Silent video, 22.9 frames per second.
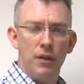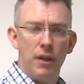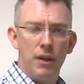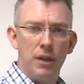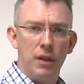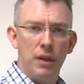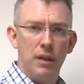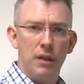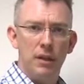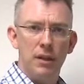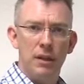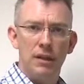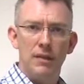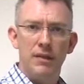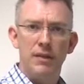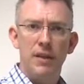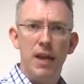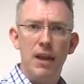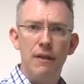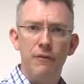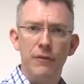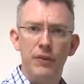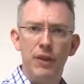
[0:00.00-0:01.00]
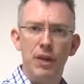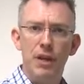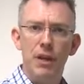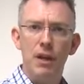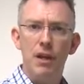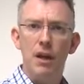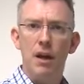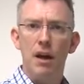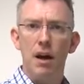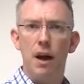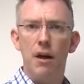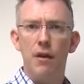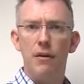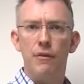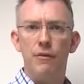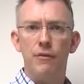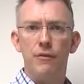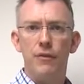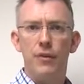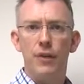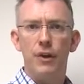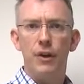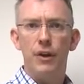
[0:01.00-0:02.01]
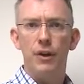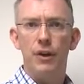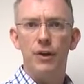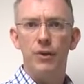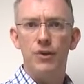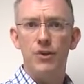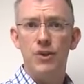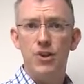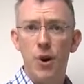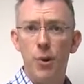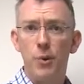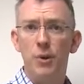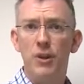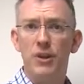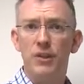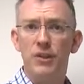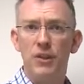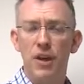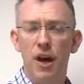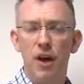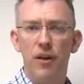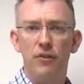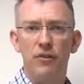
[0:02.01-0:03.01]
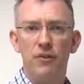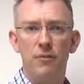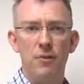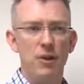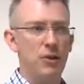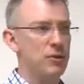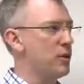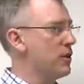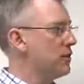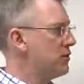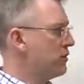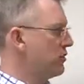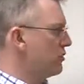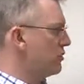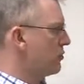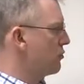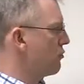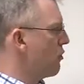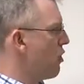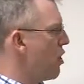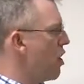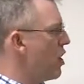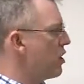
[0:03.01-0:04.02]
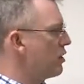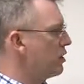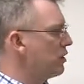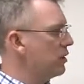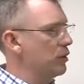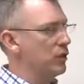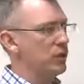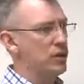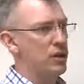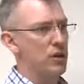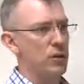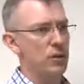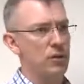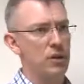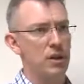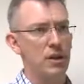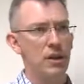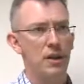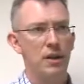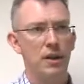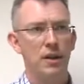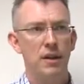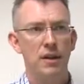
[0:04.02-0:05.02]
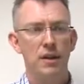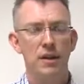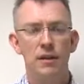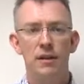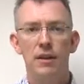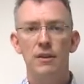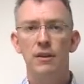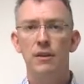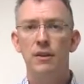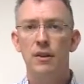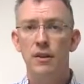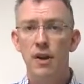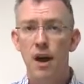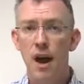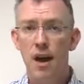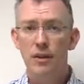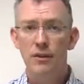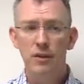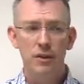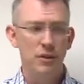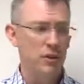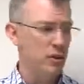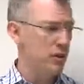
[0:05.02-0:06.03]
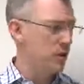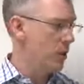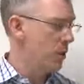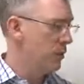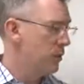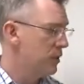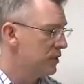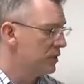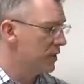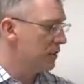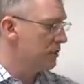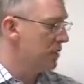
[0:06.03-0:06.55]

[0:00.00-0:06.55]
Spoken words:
the safety of the note itself, to make sure that's a strong, clear note. Now then, the content of the note is